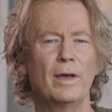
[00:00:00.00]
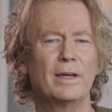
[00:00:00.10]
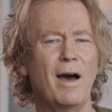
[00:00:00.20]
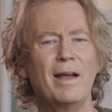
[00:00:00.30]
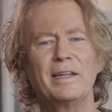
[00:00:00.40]

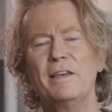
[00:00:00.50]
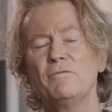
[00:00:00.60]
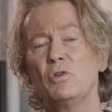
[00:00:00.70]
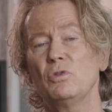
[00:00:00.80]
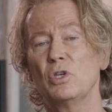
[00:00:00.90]
God
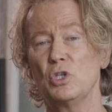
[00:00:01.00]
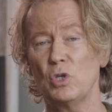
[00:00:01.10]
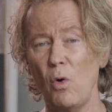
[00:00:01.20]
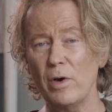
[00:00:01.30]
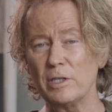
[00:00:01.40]
gives you the
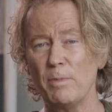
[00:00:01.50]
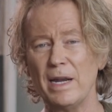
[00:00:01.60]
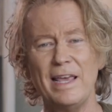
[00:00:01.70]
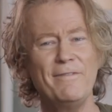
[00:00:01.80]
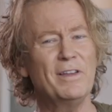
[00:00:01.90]
choice,
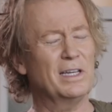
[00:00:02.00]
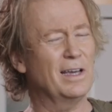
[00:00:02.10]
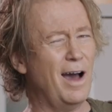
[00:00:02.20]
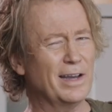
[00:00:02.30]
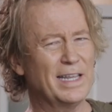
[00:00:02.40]
but even
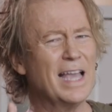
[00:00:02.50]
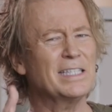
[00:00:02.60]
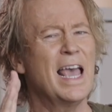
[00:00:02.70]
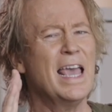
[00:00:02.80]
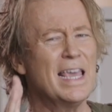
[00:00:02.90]
God, yes,